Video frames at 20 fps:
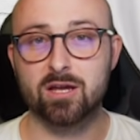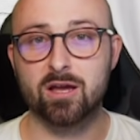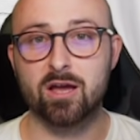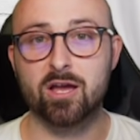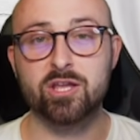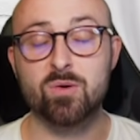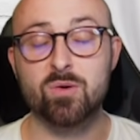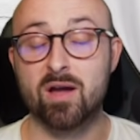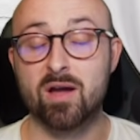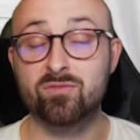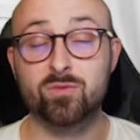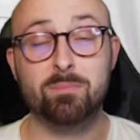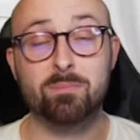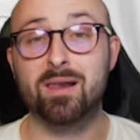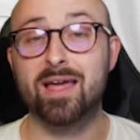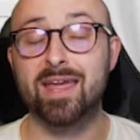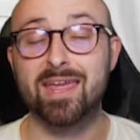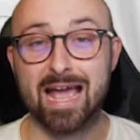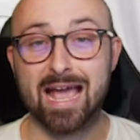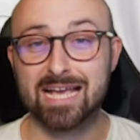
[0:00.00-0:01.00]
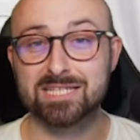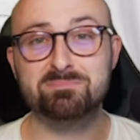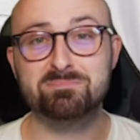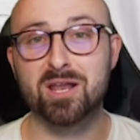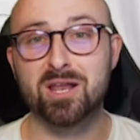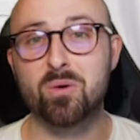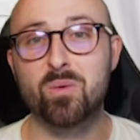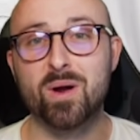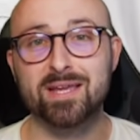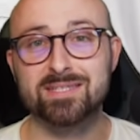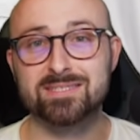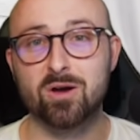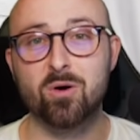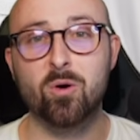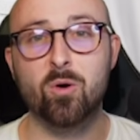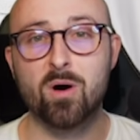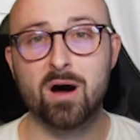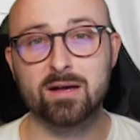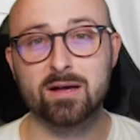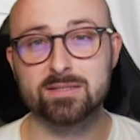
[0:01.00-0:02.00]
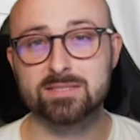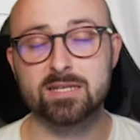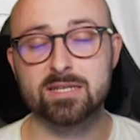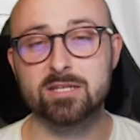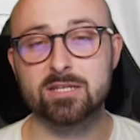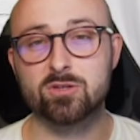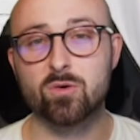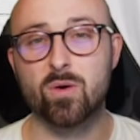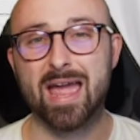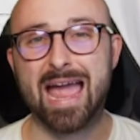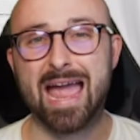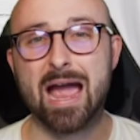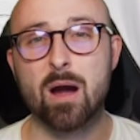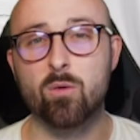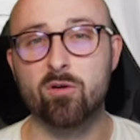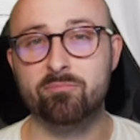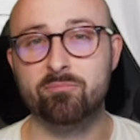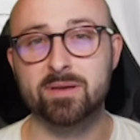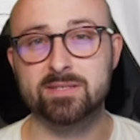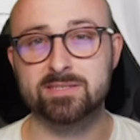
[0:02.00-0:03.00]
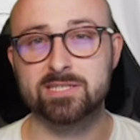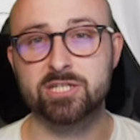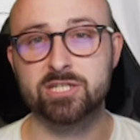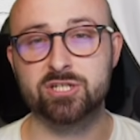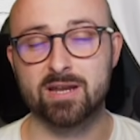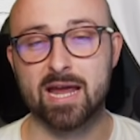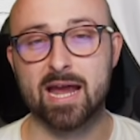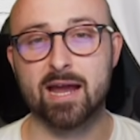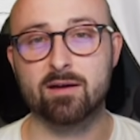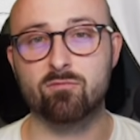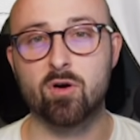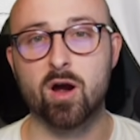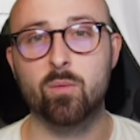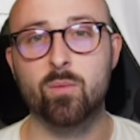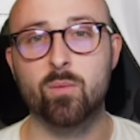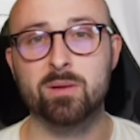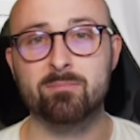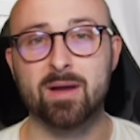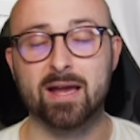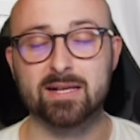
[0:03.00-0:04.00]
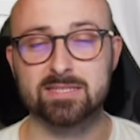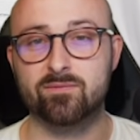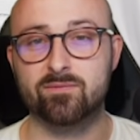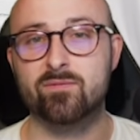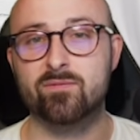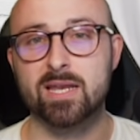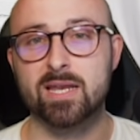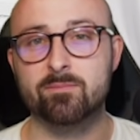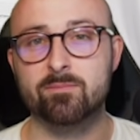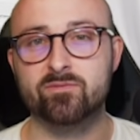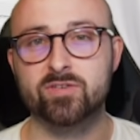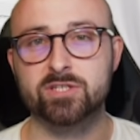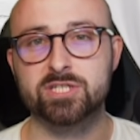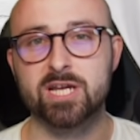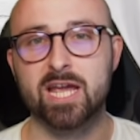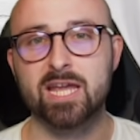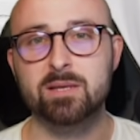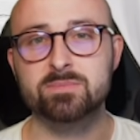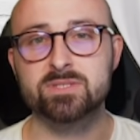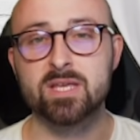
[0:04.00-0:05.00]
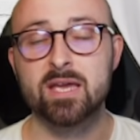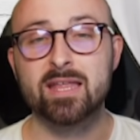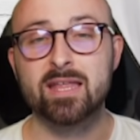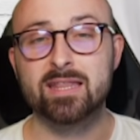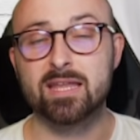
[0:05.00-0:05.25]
Azpilicueta or Hudson-Odoi out of position at right wing back to fill in for James.